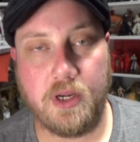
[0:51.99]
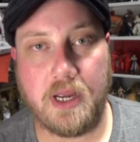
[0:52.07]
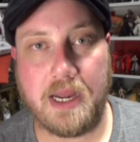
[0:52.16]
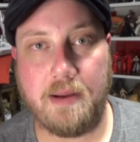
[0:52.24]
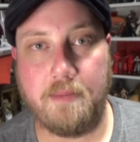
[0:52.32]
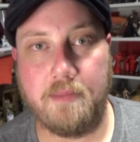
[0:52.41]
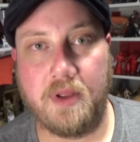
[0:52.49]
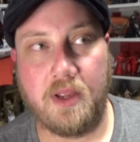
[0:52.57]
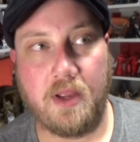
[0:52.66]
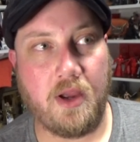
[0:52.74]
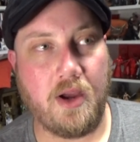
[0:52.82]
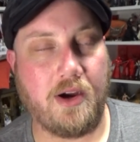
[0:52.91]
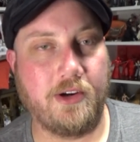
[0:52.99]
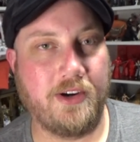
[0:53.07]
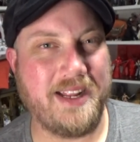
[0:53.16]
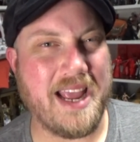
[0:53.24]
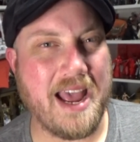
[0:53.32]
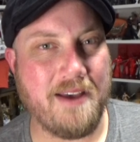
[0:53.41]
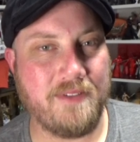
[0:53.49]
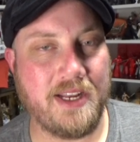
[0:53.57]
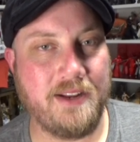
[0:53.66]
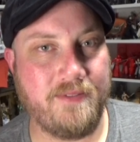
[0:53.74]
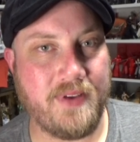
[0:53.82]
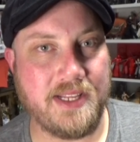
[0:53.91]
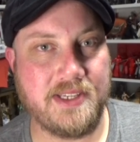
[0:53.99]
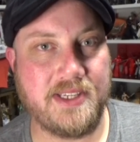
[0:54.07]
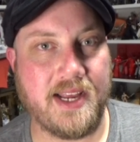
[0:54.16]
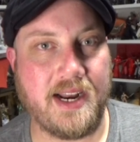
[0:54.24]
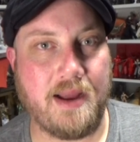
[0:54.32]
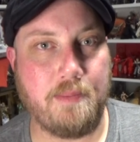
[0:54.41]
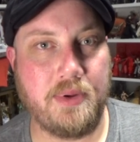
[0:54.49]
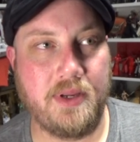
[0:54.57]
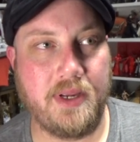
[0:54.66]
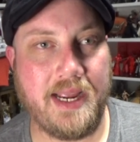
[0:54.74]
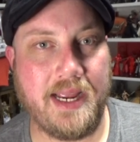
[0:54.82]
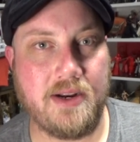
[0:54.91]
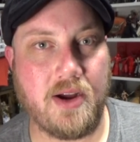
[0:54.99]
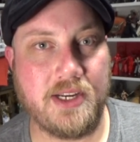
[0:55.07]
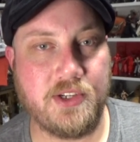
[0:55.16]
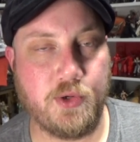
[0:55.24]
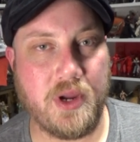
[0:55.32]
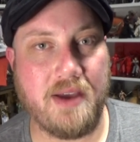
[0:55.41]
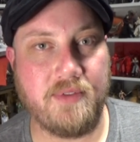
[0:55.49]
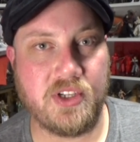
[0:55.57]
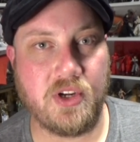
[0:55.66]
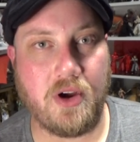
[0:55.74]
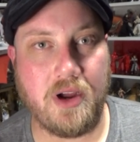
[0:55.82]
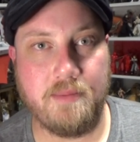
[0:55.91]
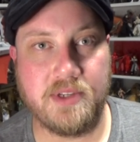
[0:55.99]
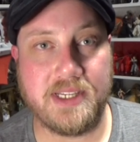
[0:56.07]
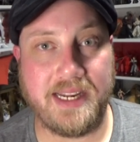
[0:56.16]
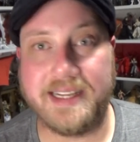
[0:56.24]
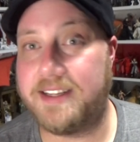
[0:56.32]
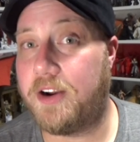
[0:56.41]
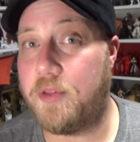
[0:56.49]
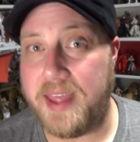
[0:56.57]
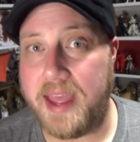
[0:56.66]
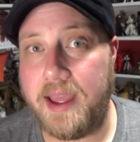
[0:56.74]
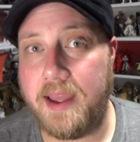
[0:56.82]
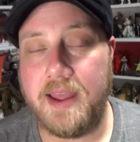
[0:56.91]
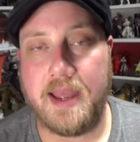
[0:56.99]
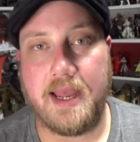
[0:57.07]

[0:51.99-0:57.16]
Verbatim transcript: Um, I already have an event set up and I do have a time selected on there,